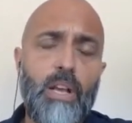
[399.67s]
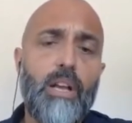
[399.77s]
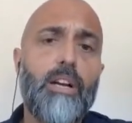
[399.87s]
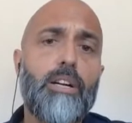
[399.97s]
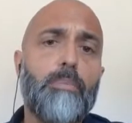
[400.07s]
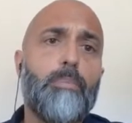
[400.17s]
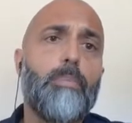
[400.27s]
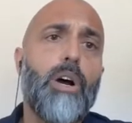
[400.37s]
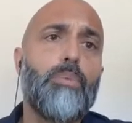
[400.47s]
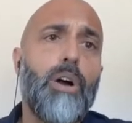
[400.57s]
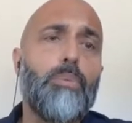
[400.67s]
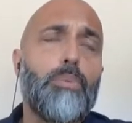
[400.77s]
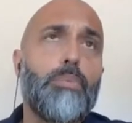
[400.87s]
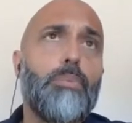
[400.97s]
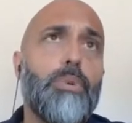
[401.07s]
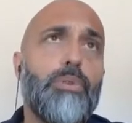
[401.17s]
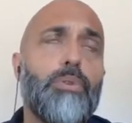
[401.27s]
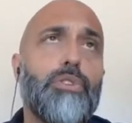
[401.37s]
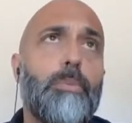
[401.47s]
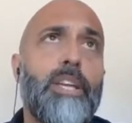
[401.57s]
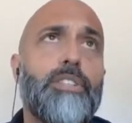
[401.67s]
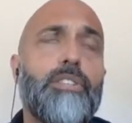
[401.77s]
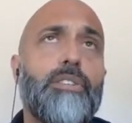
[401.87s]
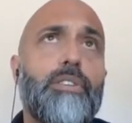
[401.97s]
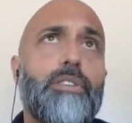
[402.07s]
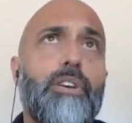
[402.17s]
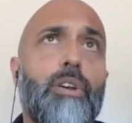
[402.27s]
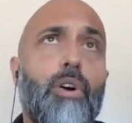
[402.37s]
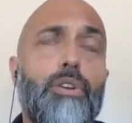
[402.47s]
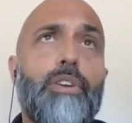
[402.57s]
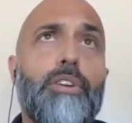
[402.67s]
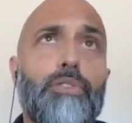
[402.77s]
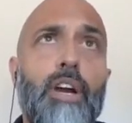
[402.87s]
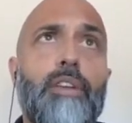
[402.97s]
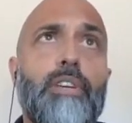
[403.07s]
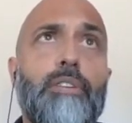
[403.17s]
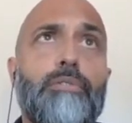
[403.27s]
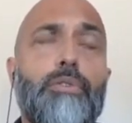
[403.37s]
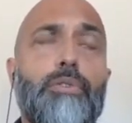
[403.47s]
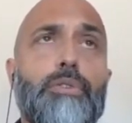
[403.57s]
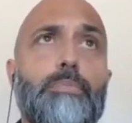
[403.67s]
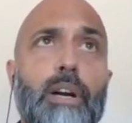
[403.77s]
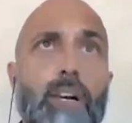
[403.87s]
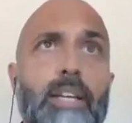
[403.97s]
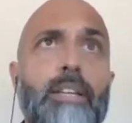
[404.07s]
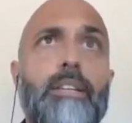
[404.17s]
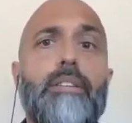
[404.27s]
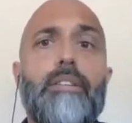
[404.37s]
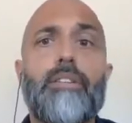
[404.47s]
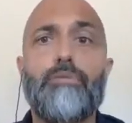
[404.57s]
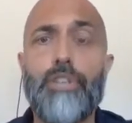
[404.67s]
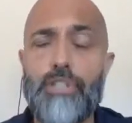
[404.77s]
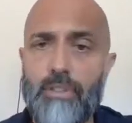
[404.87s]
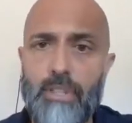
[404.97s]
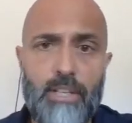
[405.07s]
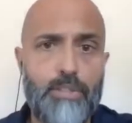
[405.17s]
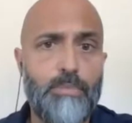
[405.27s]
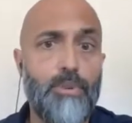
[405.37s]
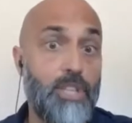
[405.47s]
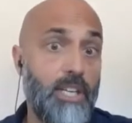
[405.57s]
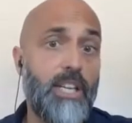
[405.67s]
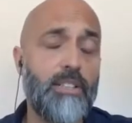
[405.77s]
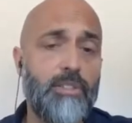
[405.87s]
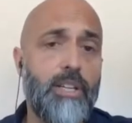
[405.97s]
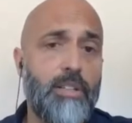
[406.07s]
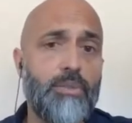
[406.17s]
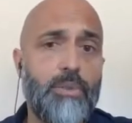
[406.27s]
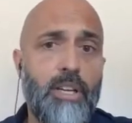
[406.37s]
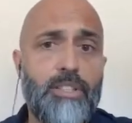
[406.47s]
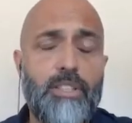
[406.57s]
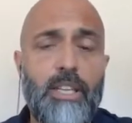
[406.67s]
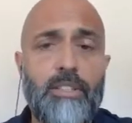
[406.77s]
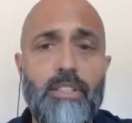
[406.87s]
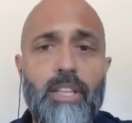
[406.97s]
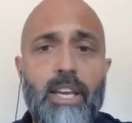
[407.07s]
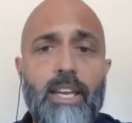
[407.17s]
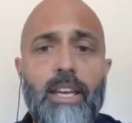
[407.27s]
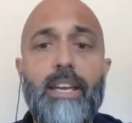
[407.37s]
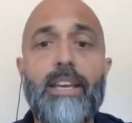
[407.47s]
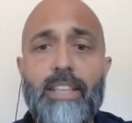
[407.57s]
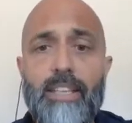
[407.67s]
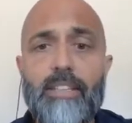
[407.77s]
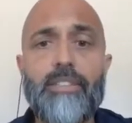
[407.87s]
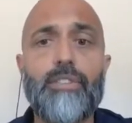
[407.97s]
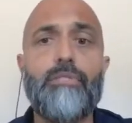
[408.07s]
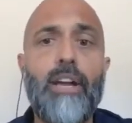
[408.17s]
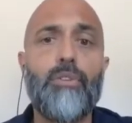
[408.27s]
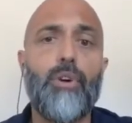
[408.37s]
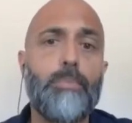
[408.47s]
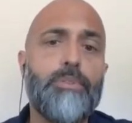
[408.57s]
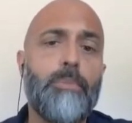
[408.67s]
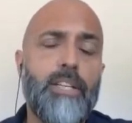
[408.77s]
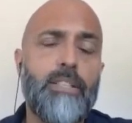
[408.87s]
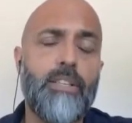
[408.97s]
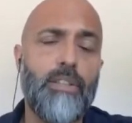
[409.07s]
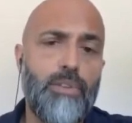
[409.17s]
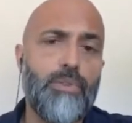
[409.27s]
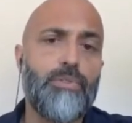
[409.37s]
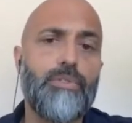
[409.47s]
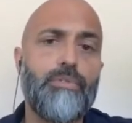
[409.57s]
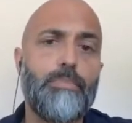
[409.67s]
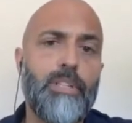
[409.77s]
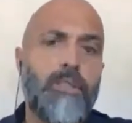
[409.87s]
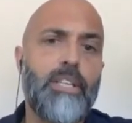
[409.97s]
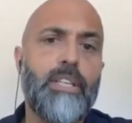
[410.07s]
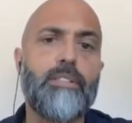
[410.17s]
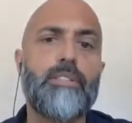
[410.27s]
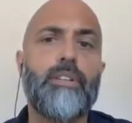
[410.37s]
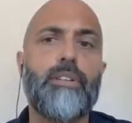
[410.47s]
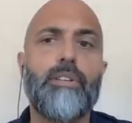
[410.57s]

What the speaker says: I will also mention that a lot of our driving force behind the original Dasher project and to a large extent today is around optimizing the use of buildings and